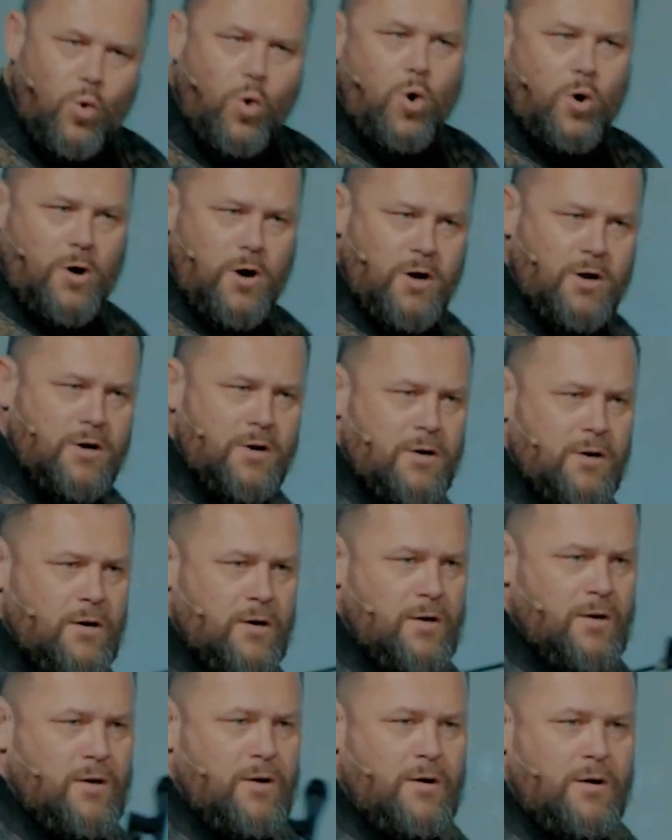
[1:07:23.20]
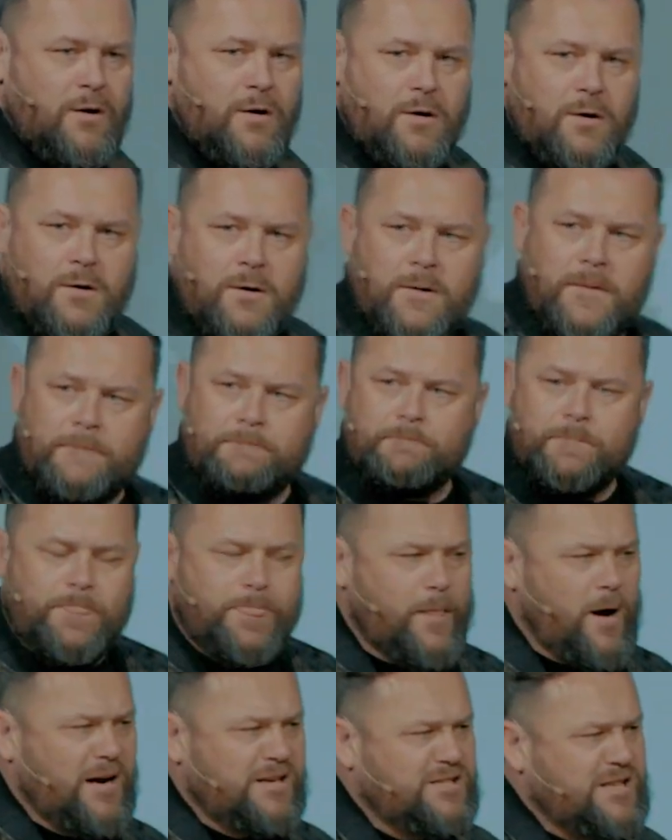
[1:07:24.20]
walk.
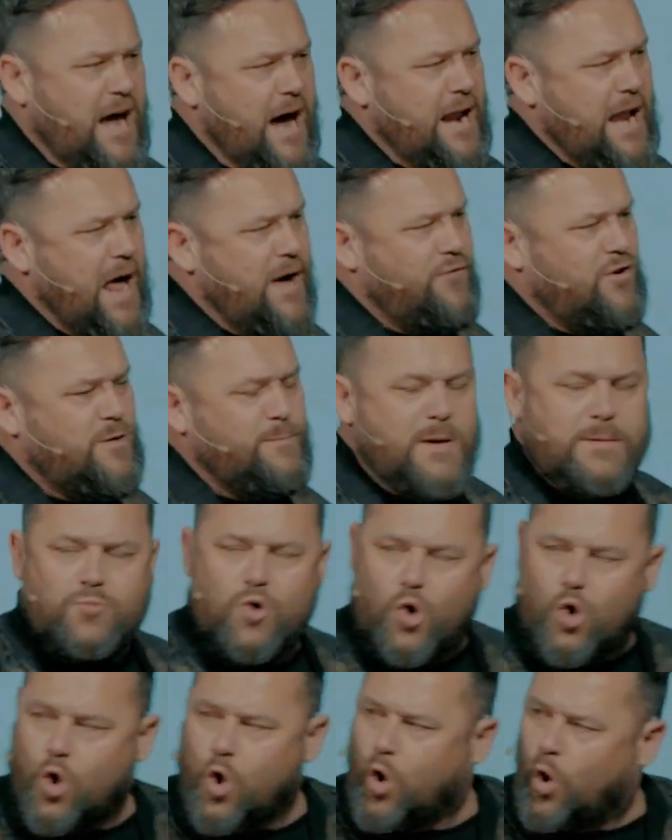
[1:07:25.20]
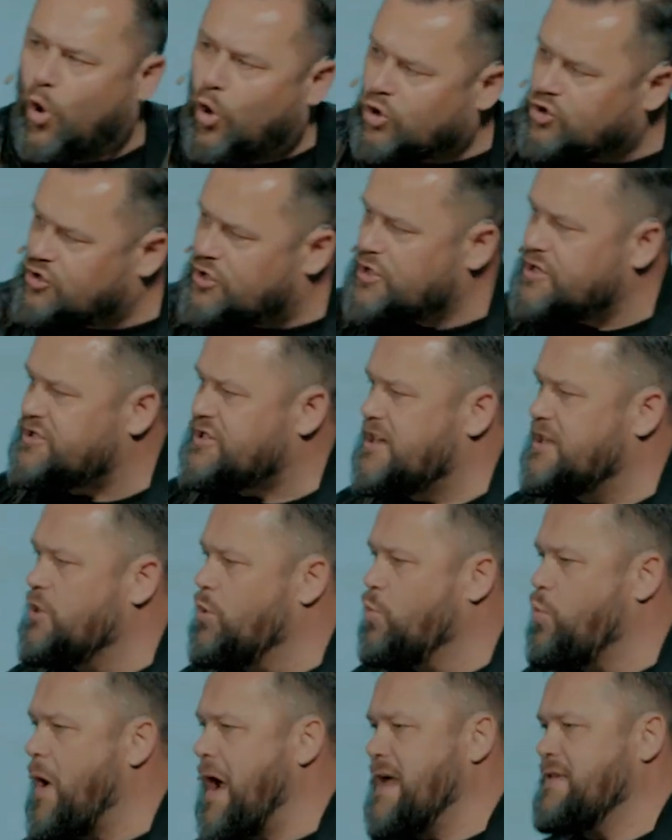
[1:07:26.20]
I start having to be more cautious in
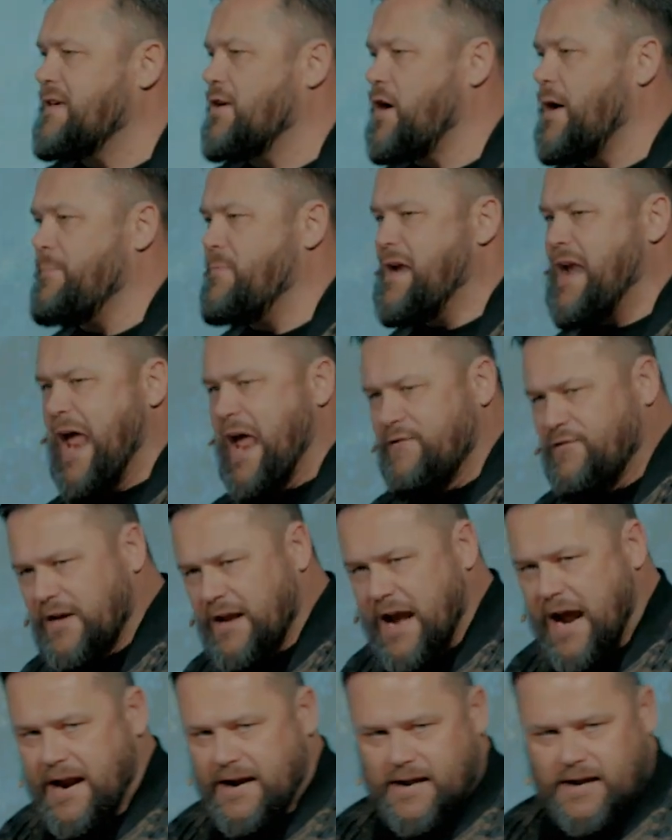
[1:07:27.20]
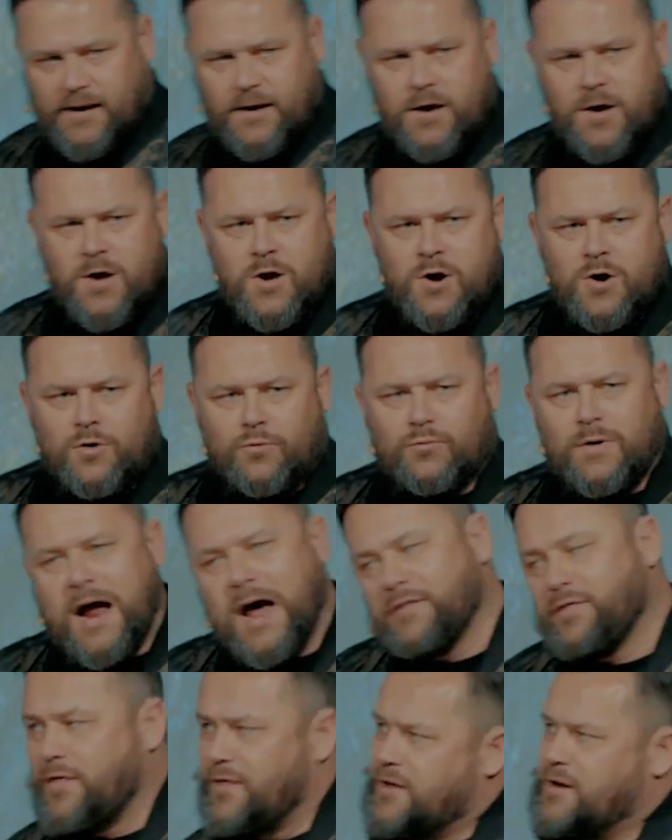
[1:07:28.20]
the way that I'm navigating
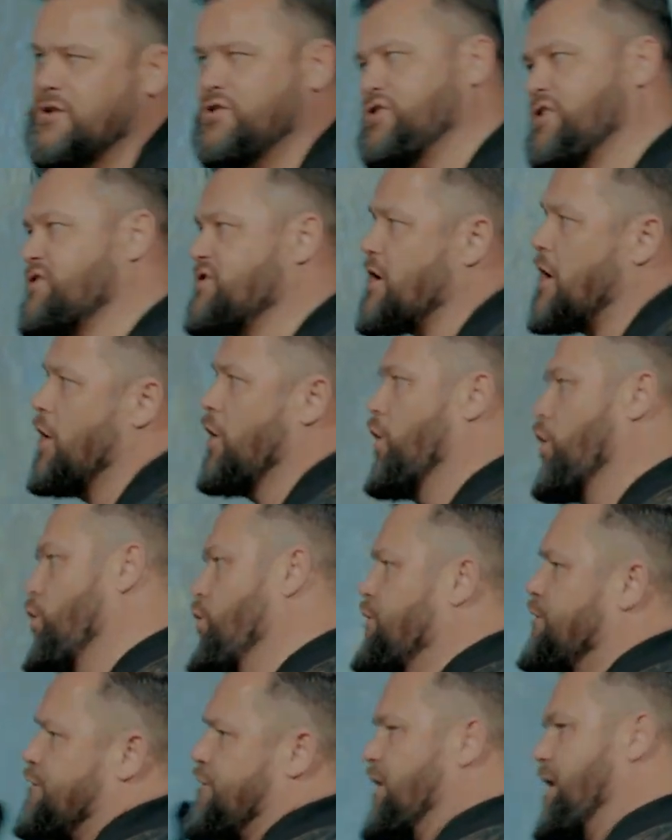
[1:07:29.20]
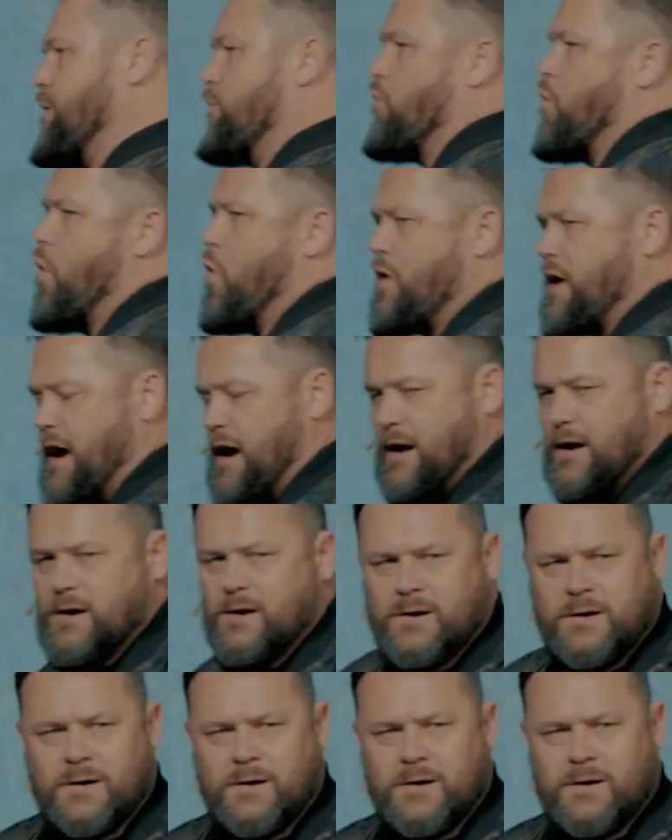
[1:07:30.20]
rather than just aloofly walking.